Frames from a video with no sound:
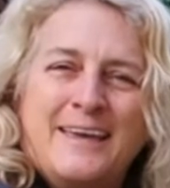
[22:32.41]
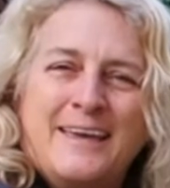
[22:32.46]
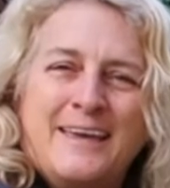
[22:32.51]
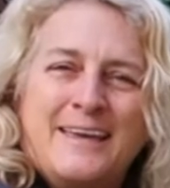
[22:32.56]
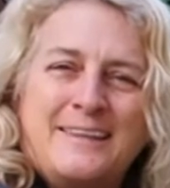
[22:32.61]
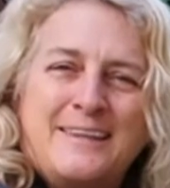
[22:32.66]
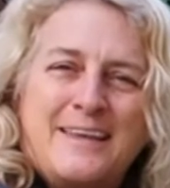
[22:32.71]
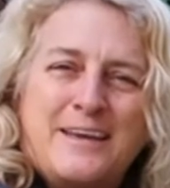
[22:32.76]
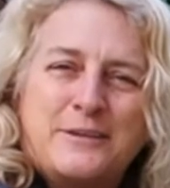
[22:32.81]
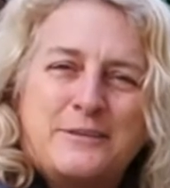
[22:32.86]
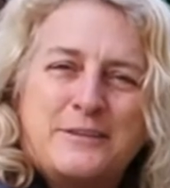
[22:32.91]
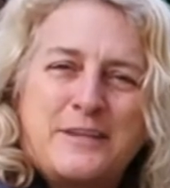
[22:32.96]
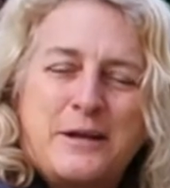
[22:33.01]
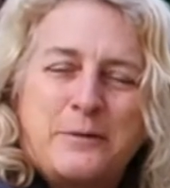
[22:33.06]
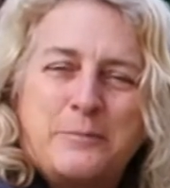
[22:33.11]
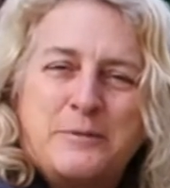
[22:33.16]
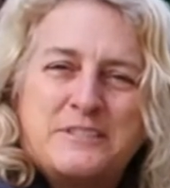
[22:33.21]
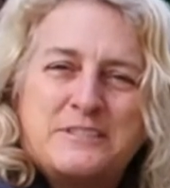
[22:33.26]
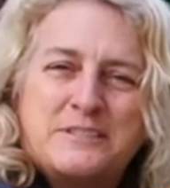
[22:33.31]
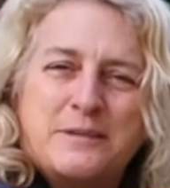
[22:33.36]
And that'll
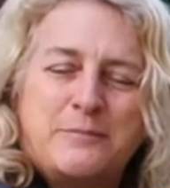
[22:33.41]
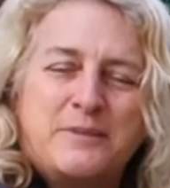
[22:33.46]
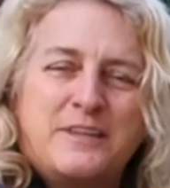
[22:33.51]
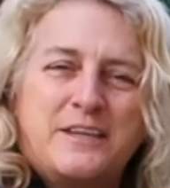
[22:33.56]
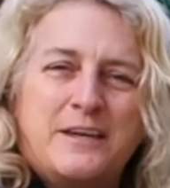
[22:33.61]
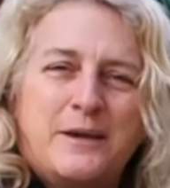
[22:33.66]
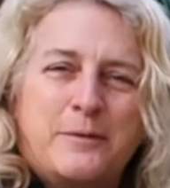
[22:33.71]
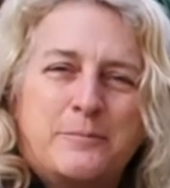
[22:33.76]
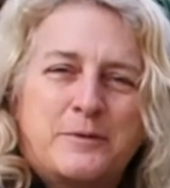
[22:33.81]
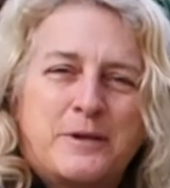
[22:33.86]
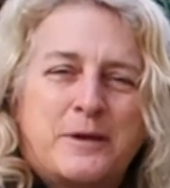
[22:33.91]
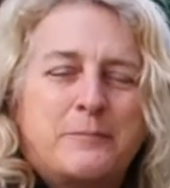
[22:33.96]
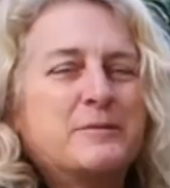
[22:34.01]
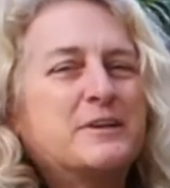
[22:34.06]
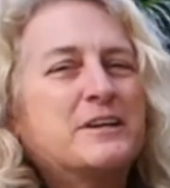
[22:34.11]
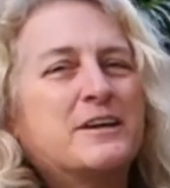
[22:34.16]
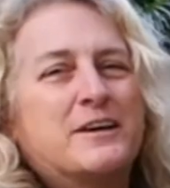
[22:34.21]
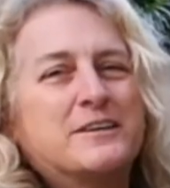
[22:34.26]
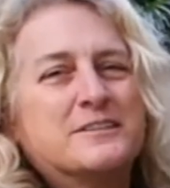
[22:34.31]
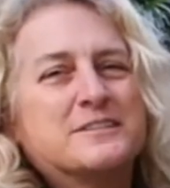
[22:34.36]
be some of the upcoming
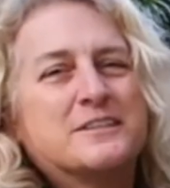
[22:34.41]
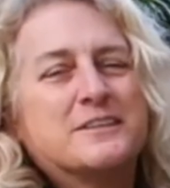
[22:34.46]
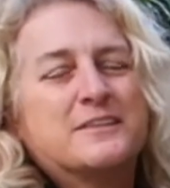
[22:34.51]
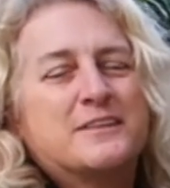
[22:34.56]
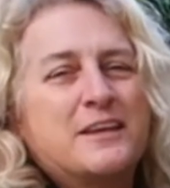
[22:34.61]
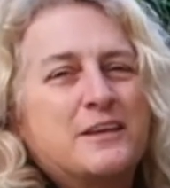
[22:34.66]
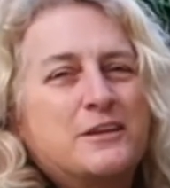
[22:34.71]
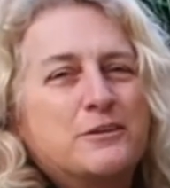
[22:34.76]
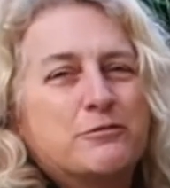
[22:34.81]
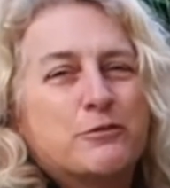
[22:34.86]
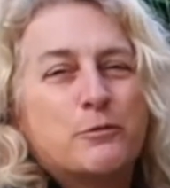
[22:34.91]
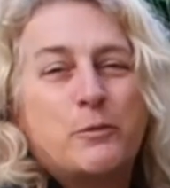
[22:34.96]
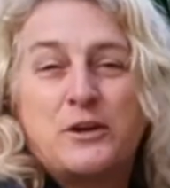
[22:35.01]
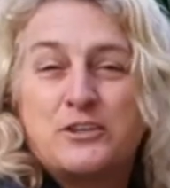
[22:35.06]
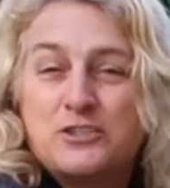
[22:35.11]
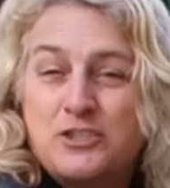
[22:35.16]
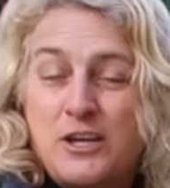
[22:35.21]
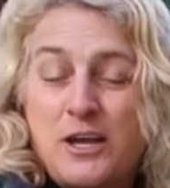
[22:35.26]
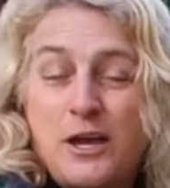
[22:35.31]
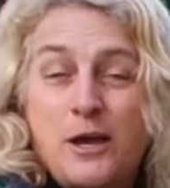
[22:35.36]
content. Thank you for
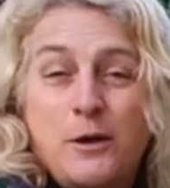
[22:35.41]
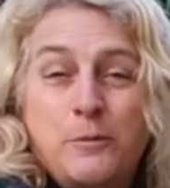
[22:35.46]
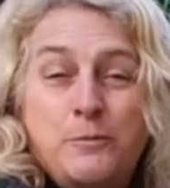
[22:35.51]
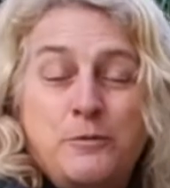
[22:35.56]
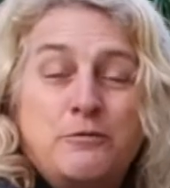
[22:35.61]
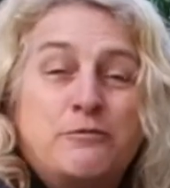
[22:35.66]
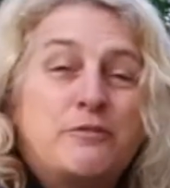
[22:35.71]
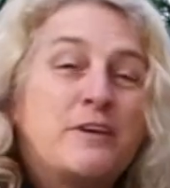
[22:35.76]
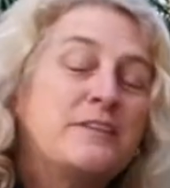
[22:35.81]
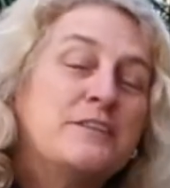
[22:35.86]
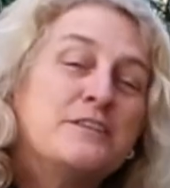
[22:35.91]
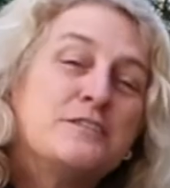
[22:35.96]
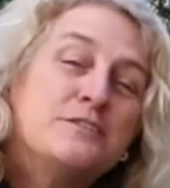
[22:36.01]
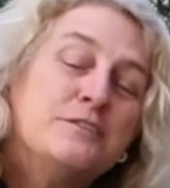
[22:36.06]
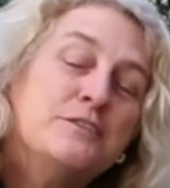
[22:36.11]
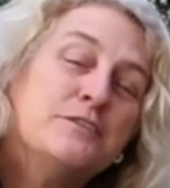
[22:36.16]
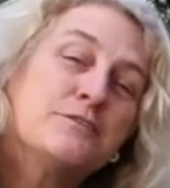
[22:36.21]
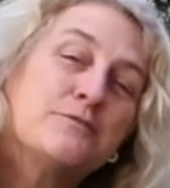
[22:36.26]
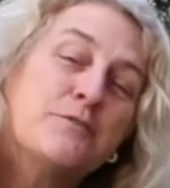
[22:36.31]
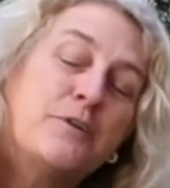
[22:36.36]
watching. I hope you found this
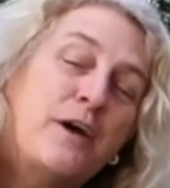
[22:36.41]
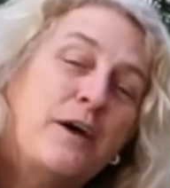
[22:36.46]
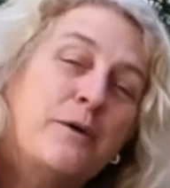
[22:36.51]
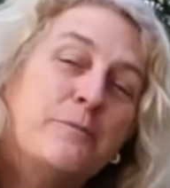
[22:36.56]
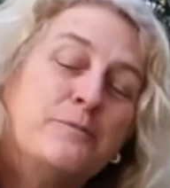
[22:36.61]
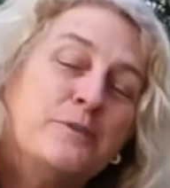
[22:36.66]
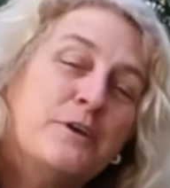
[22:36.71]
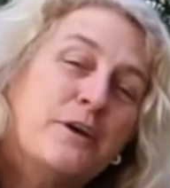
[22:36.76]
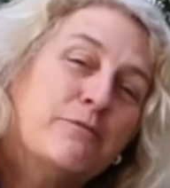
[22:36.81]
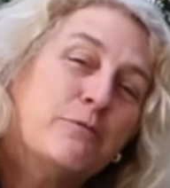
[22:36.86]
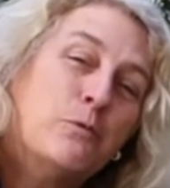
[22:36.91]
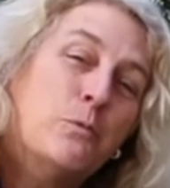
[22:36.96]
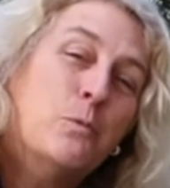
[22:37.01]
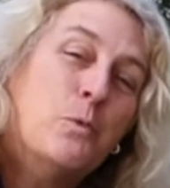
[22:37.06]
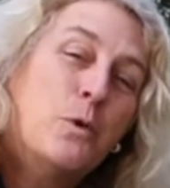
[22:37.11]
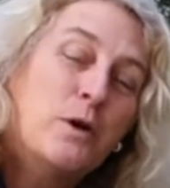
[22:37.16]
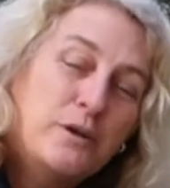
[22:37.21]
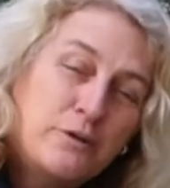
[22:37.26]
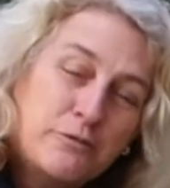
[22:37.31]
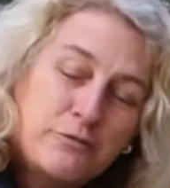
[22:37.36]
useful. I hope you have a
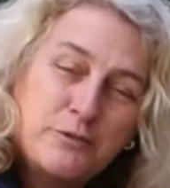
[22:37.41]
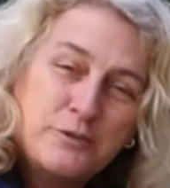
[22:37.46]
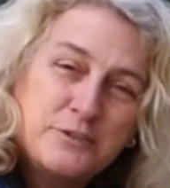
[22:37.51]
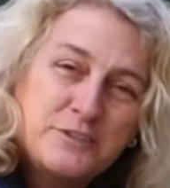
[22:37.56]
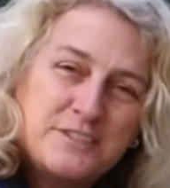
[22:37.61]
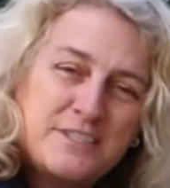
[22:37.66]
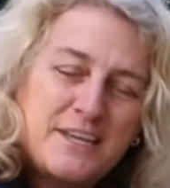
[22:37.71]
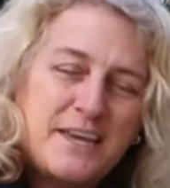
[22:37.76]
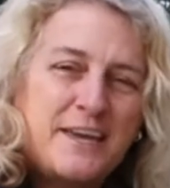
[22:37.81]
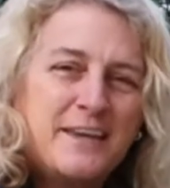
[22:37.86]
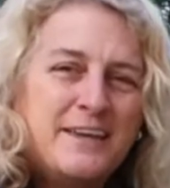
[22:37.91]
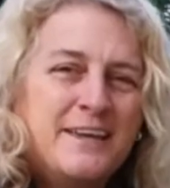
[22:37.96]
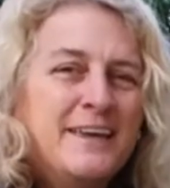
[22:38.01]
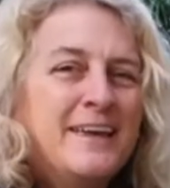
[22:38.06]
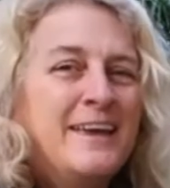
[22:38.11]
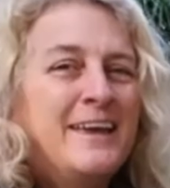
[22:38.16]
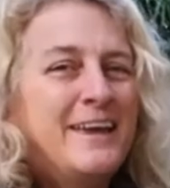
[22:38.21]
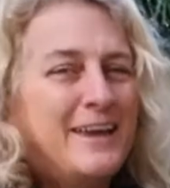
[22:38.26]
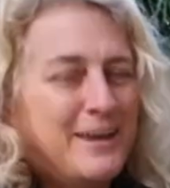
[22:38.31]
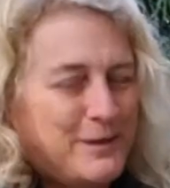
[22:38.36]
wonderful day.
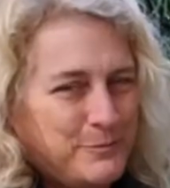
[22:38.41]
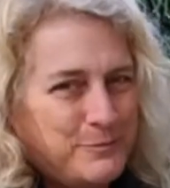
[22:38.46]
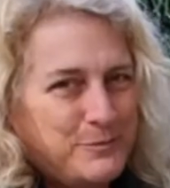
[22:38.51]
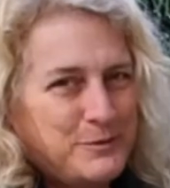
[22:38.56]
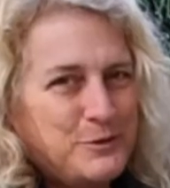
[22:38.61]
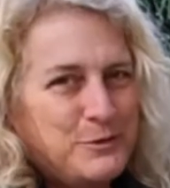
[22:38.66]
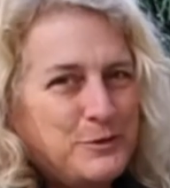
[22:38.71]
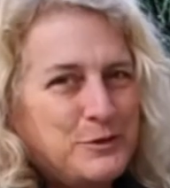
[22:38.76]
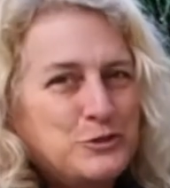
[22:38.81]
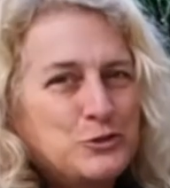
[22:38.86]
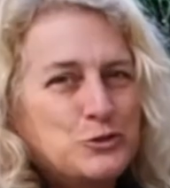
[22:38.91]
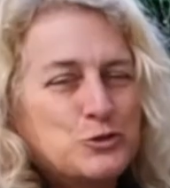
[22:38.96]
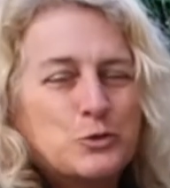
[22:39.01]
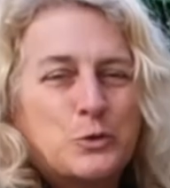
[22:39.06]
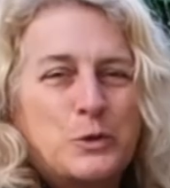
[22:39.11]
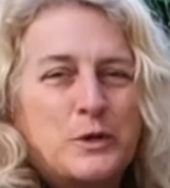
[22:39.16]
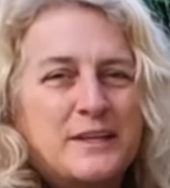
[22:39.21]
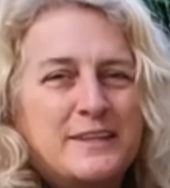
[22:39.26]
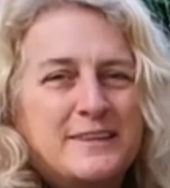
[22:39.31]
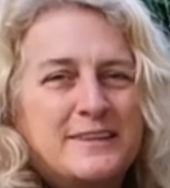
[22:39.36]
I hope you
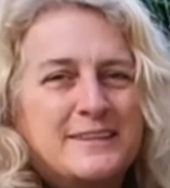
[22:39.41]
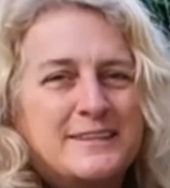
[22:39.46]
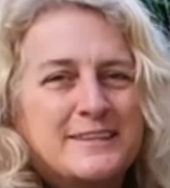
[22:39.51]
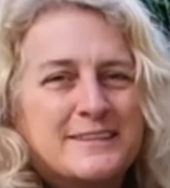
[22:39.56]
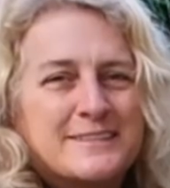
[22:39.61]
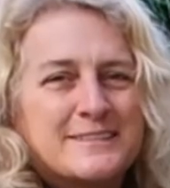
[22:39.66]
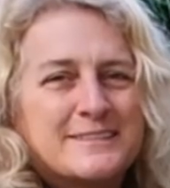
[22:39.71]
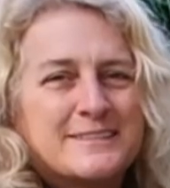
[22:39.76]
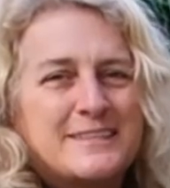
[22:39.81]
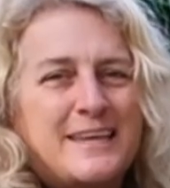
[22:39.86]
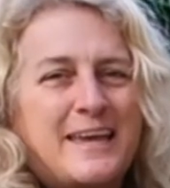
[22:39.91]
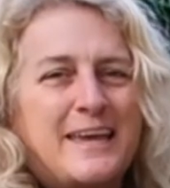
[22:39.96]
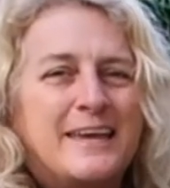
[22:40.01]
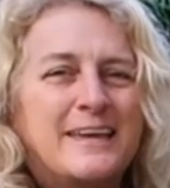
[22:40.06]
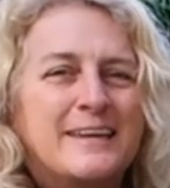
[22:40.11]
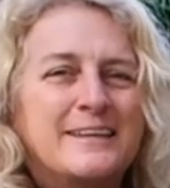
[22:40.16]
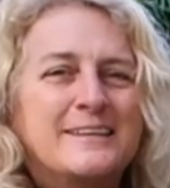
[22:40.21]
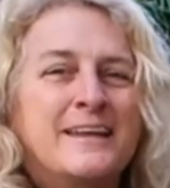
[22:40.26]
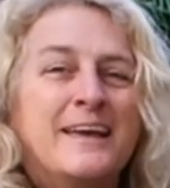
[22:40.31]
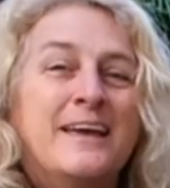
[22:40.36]
enjoyed this.
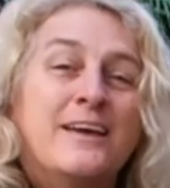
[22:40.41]
And